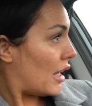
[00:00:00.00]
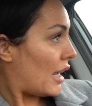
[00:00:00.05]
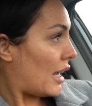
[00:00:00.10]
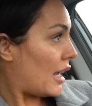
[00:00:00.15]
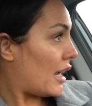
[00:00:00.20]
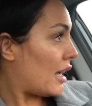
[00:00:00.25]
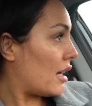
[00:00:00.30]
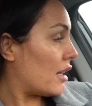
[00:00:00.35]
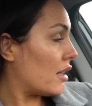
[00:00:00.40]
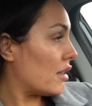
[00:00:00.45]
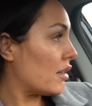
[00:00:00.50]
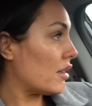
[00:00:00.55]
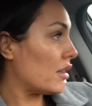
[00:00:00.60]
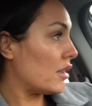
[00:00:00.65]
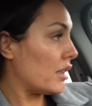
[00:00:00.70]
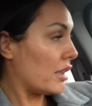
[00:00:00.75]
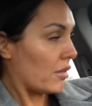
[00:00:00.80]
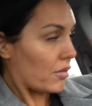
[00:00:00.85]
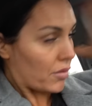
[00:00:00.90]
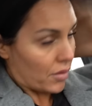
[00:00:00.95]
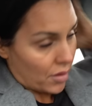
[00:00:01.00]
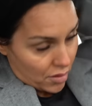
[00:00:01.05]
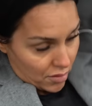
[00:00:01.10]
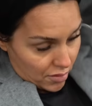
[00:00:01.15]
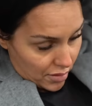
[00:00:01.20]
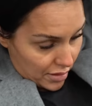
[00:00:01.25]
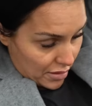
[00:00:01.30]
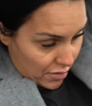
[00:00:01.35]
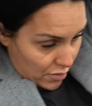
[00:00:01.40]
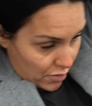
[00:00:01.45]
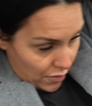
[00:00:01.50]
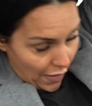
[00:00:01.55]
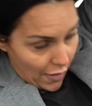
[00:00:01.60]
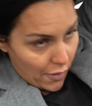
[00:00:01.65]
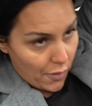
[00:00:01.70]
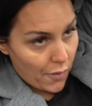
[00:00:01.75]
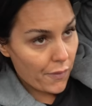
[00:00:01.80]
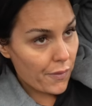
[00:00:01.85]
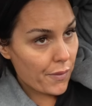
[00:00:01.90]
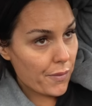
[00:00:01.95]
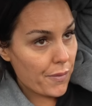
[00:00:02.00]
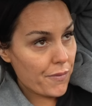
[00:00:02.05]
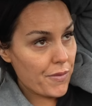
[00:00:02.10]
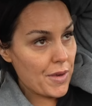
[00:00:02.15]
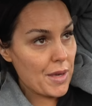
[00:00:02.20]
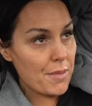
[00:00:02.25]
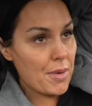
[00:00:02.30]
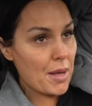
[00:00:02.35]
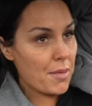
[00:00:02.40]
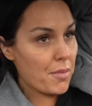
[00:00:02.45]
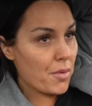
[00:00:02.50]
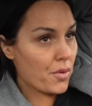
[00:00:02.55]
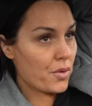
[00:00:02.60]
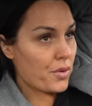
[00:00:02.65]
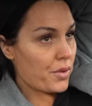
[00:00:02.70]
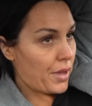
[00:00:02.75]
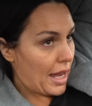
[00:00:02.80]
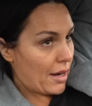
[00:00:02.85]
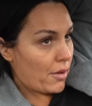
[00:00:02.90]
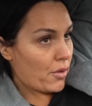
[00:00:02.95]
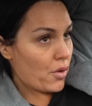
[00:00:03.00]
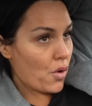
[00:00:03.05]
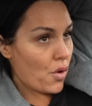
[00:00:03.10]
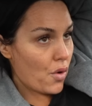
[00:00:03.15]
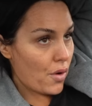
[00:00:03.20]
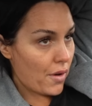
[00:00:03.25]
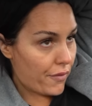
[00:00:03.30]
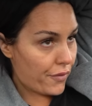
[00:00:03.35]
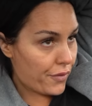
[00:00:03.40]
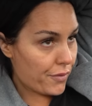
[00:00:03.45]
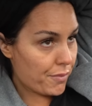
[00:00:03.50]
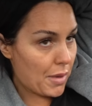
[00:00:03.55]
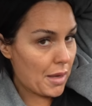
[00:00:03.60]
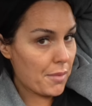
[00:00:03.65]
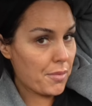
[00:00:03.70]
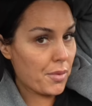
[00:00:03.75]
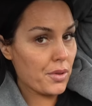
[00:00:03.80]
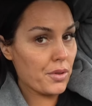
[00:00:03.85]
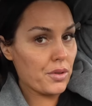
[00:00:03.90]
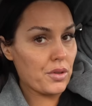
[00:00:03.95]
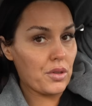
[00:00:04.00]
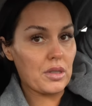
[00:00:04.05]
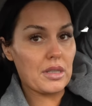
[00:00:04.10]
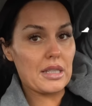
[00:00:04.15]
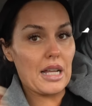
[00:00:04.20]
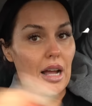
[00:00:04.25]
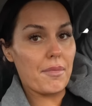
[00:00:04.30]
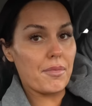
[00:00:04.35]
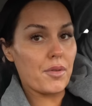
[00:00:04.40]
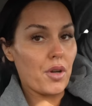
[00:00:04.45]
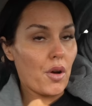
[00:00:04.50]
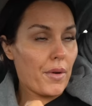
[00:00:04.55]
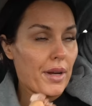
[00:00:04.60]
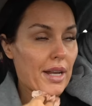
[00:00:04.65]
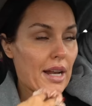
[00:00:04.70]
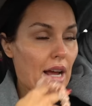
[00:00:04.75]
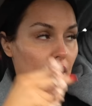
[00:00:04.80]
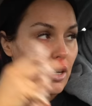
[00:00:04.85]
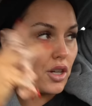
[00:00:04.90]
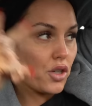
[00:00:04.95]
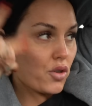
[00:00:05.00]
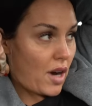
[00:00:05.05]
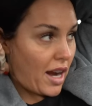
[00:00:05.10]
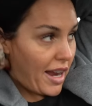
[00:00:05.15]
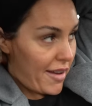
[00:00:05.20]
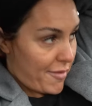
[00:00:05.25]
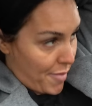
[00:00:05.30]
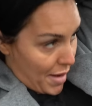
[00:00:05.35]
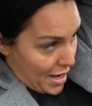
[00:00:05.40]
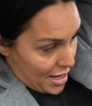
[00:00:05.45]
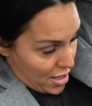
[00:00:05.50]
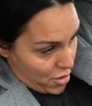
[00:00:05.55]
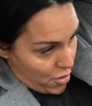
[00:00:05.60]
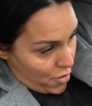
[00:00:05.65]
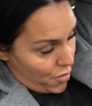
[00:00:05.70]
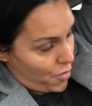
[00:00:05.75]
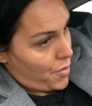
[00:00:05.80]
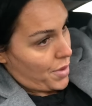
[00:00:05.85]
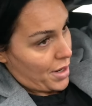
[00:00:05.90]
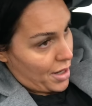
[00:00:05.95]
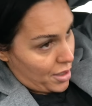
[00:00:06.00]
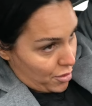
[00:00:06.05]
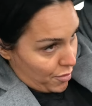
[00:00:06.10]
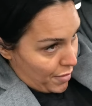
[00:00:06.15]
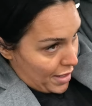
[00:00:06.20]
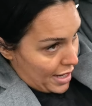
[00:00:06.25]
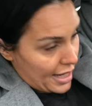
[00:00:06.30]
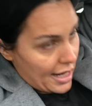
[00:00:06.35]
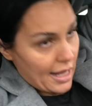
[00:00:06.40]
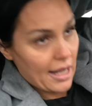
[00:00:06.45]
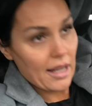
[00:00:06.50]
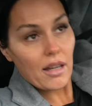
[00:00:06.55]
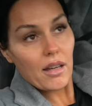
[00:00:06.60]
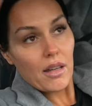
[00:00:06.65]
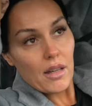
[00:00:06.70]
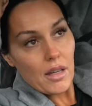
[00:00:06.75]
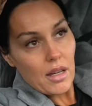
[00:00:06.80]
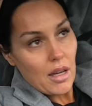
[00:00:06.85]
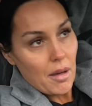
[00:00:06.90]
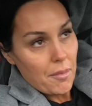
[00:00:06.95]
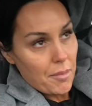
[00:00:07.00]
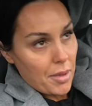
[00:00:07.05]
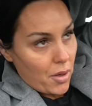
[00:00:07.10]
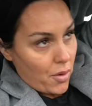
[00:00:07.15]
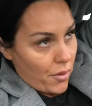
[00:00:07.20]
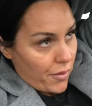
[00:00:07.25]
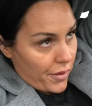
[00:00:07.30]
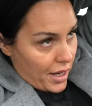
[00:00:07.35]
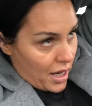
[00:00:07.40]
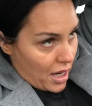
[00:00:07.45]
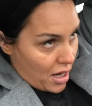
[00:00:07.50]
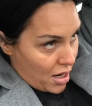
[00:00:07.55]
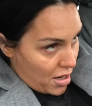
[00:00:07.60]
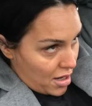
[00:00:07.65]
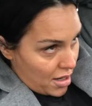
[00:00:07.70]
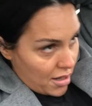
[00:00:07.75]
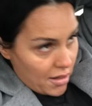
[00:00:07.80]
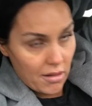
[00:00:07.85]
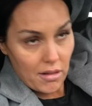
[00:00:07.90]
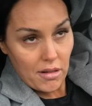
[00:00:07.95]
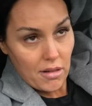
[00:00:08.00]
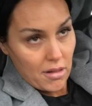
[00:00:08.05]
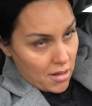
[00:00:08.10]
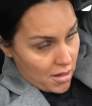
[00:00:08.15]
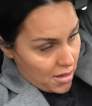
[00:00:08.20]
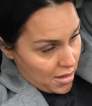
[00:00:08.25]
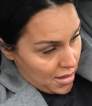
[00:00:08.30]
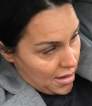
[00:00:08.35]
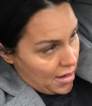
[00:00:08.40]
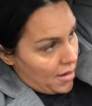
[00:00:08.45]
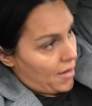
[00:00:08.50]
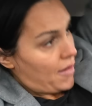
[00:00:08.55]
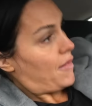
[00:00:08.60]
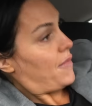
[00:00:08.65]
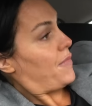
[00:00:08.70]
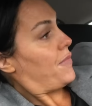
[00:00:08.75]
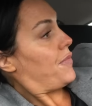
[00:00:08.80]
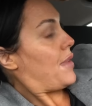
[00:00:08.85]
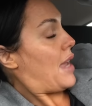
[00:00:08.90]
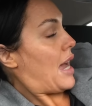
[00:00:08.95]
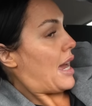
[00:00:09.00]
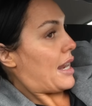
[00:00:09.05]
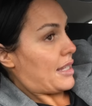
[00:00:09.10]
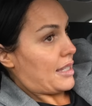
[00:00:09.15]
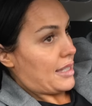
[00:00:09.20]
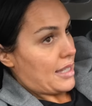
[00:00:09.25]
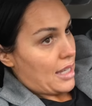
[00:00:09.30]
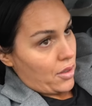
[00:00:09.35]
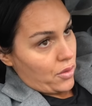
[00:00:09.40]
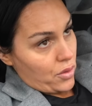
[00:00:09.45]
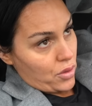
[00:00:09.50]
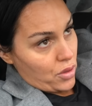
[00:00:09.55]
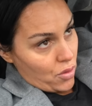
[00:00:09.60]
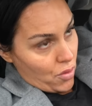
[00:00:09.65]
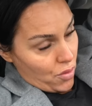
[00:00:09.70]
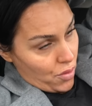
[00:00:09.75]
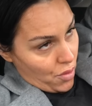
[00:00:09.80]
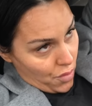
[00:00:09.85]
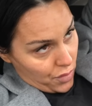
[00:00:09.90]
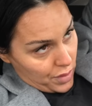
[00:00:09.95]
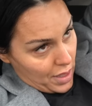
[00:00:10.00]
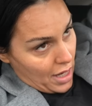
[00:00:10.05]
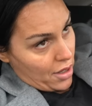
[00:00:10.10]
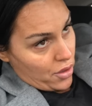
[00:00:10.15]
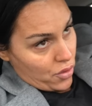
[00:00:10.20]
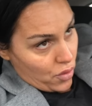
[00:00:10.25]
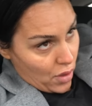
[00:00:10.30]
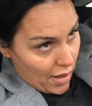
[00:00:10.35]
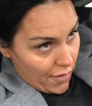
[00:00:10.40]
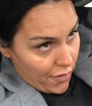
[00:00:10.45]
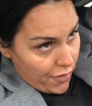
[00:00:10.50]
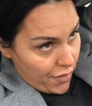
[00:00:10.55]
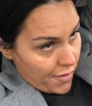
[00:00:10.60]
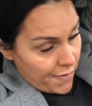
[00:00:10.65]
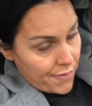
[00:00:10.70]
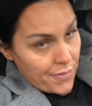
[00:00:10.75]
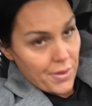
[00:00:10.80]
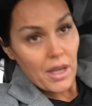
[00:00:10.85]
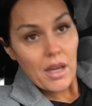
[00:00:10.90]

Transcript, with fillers: And I don't know. I don't. I don't people I don't know if people stop knowing how to drive by you when it's raining, but over here, not a single soul knows how to drive.